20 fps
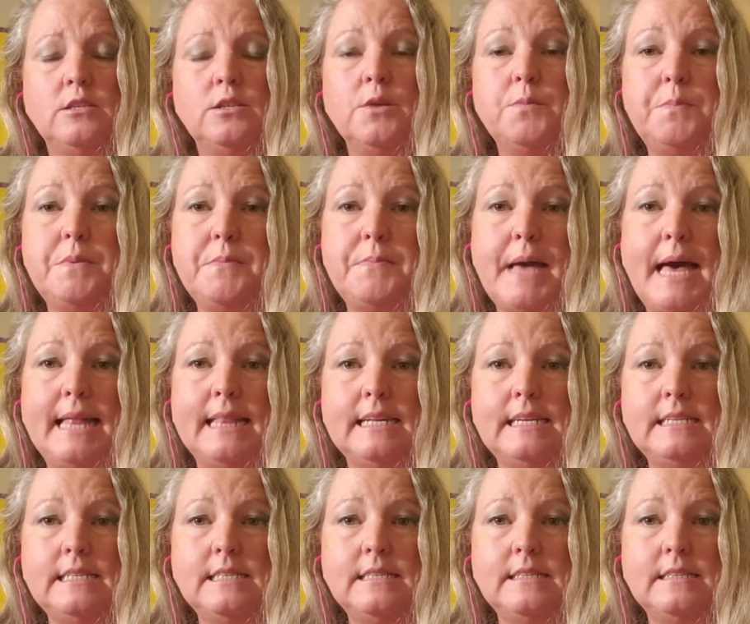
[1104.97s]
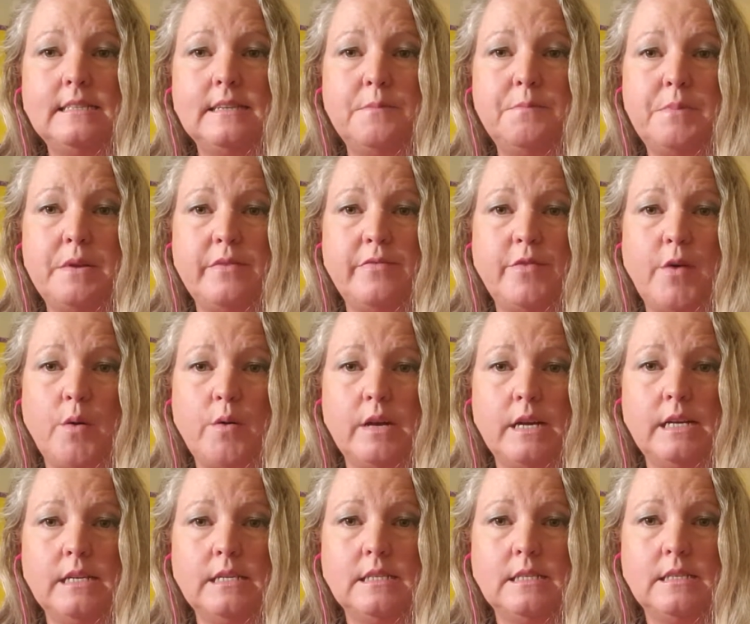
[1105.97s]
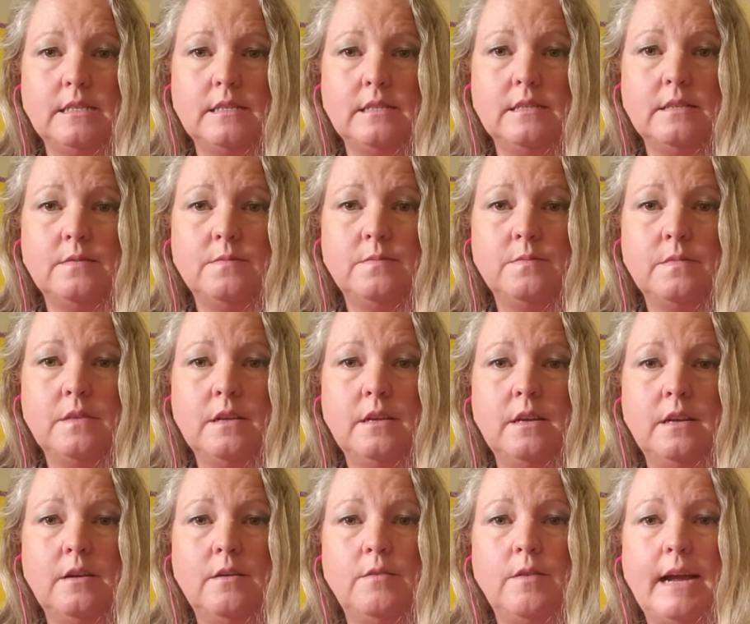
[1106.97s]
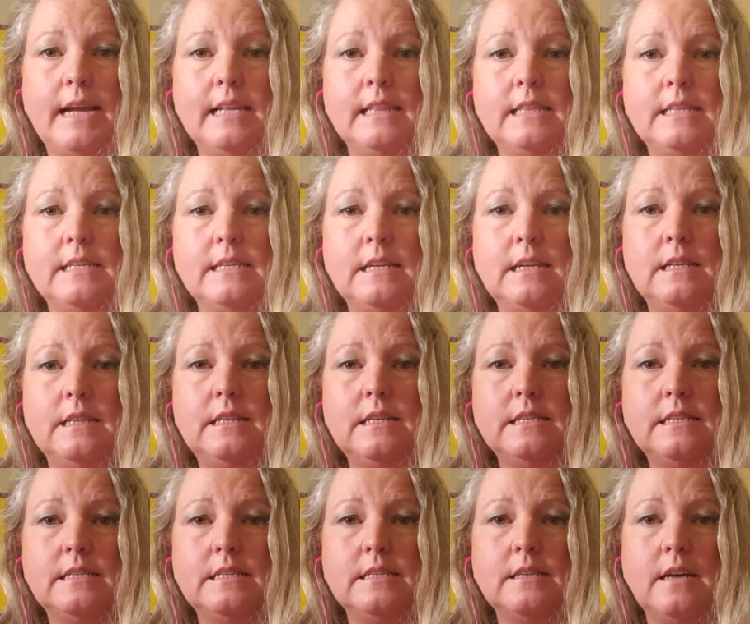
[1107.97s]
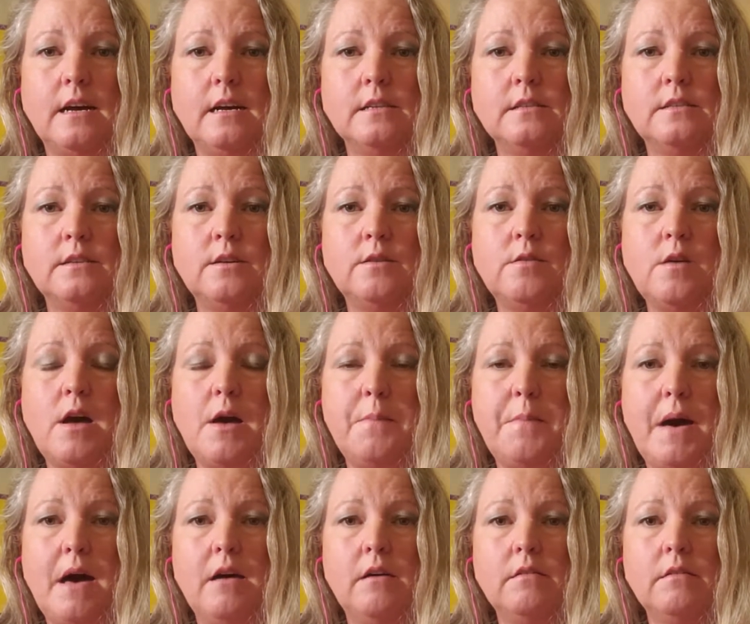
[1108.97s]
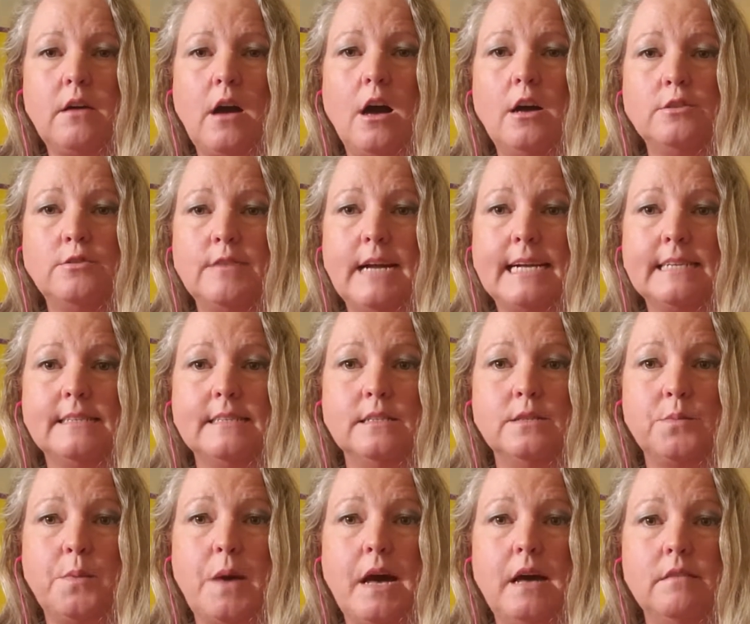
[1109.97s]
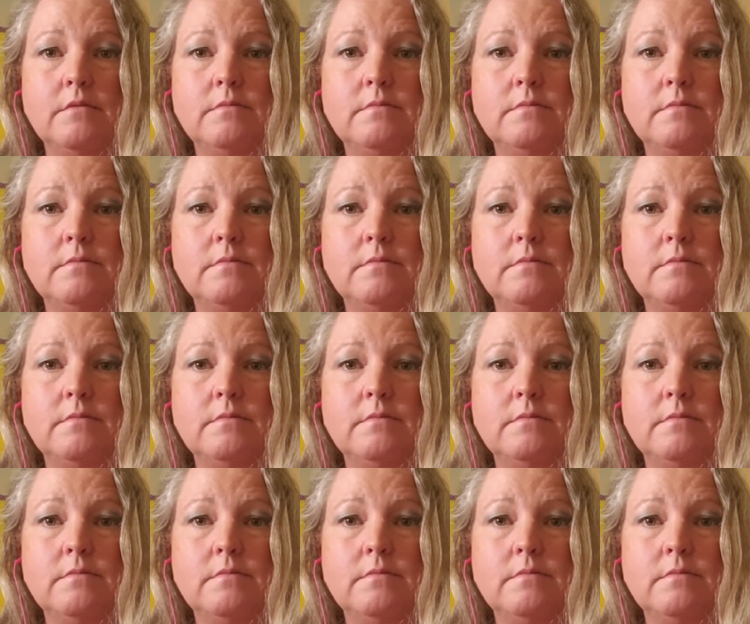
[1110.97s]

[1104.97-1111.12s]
be balanced and be focused, right? And this is also about contracts as well.